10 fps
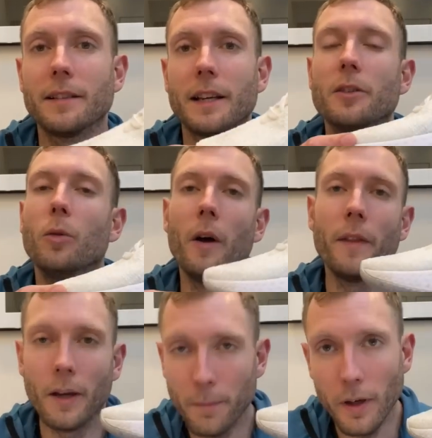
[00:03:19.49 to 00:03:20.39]
Like, it's not one
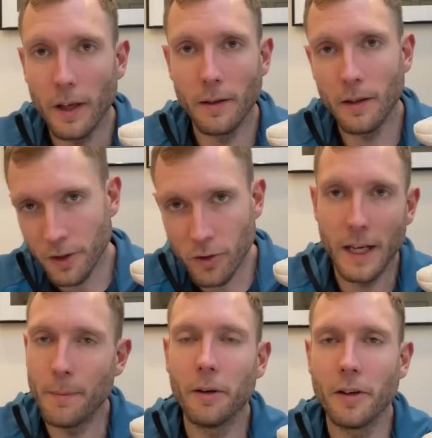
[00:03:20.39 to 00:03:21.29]
that I put in like straight
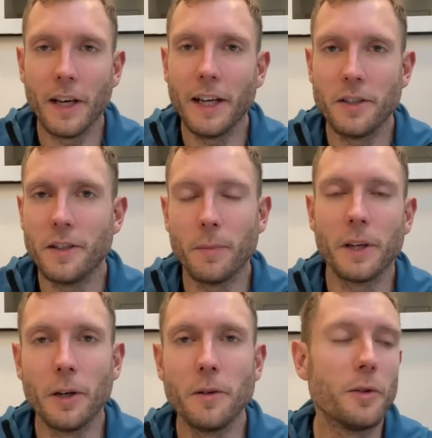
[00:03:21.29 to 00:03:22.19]
in my rotation as my
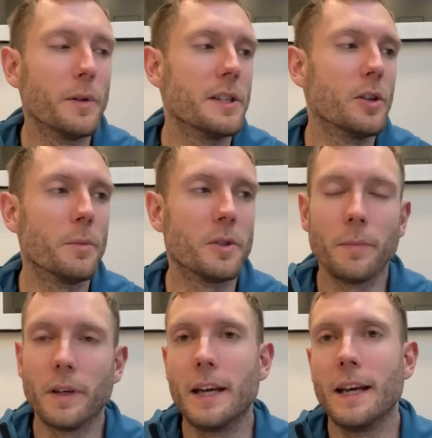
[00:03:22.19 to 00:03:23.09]
go-to easy option,
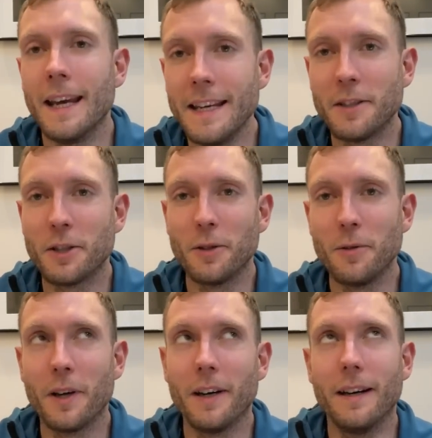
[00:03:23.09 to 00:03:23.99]
but it is a
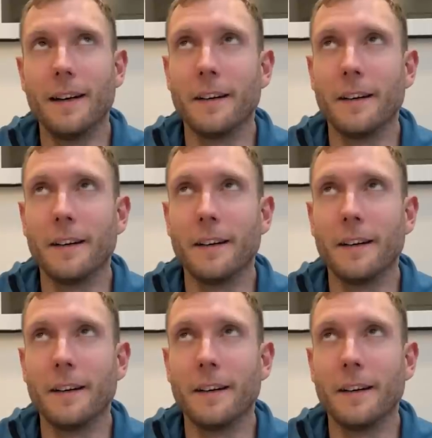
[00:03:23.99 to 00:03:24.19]
shoe that,